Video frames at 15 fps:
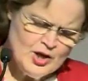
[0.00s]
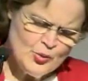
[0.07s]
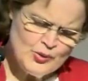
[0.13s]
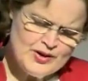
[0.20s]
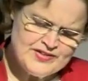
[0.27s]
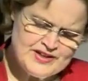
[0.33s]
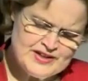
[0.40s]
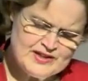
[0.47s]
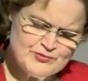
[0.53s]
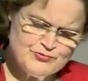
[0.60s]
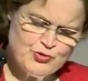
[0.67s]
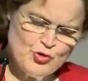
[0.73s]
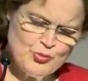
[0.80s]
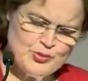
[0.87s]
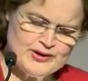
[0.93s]
Whether
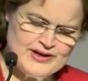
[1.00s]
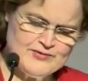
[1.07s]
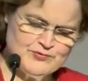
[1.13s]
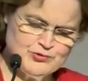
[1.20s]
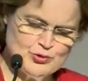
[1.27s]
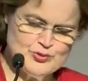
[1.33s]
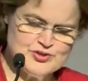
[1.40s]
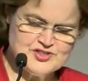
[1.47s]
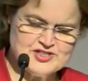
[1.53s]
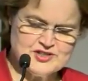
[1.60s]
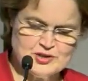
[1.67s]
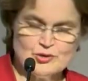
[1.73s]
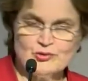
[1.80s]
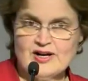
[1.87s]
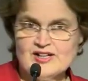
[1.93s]
informal influence at
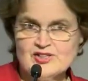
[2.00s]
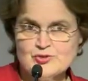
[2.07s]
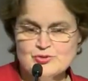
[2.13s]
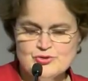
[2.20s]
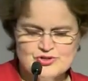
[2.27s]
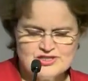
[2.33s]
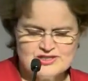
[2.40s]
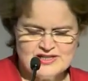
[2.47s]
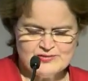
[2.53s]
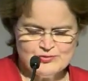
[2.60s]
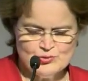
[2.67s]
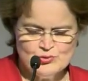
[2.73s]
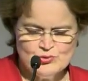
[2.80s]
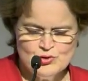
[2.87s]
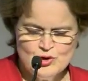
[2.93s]
the grassroots
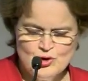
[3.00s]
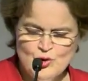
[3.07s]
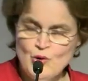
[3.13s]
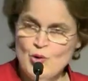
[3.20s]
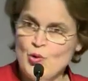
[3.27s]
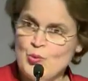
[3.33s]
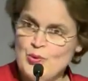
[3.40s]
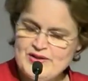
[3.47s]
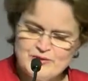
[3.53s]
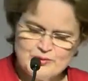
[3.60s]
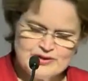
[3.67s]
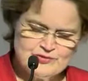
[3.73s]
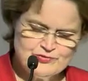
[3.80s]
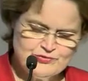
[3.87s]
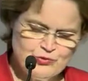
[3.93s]
level or whether
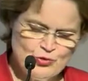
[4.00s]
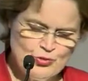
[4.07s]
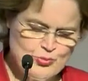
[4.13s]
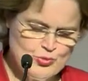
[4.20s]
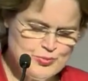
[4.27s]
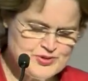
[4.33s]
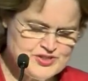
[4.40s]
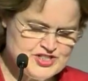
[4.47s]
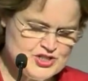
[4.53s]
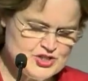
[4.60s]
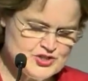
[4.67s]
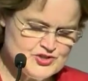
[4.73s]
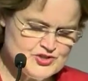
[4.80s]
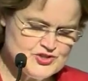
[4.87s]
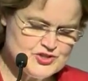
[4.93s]
in formal
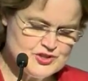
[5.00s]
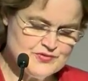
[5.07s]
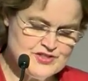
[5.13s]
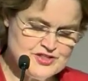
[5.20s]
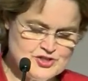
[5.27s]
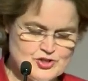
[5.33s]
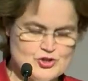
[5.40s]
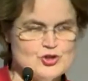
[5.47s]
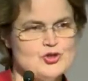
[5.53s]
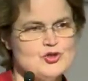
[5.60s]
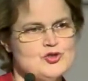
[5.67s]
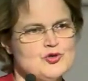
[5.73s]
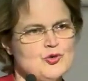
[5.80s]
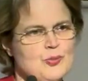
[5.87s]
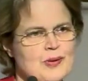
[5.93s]
positions of
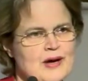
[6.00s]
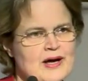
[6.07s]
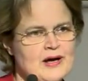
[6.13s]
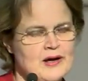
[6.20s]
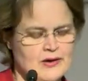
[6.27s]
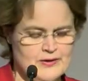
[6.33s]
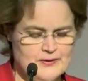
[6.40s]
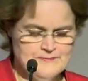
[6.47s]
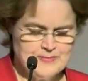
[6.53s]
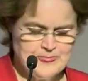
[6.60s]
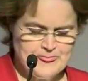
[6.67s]
institutional power,